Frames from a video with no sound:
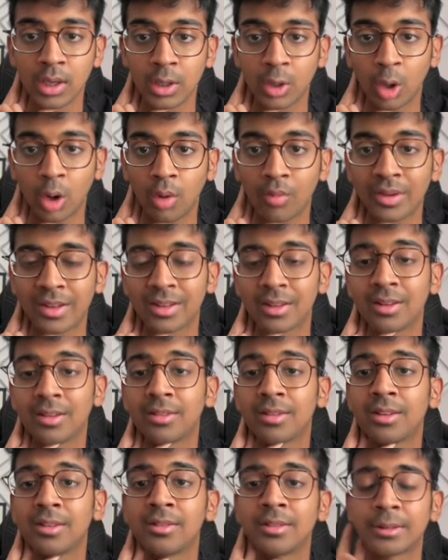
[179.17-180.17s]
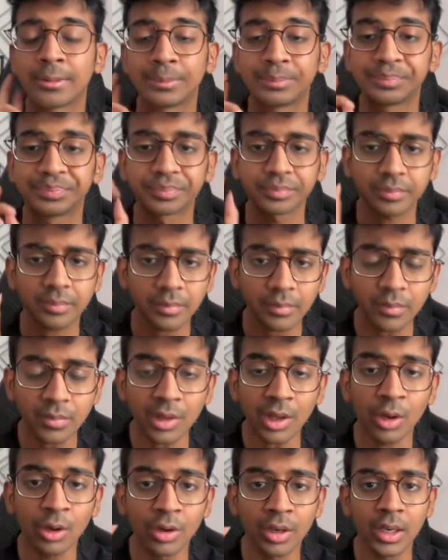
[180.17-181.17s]
Now, obviously, this is
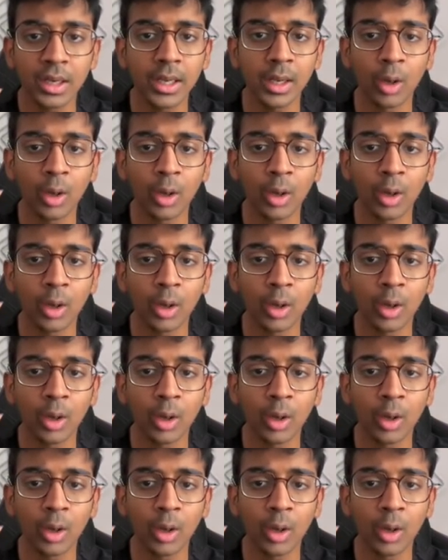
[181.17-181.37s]
a really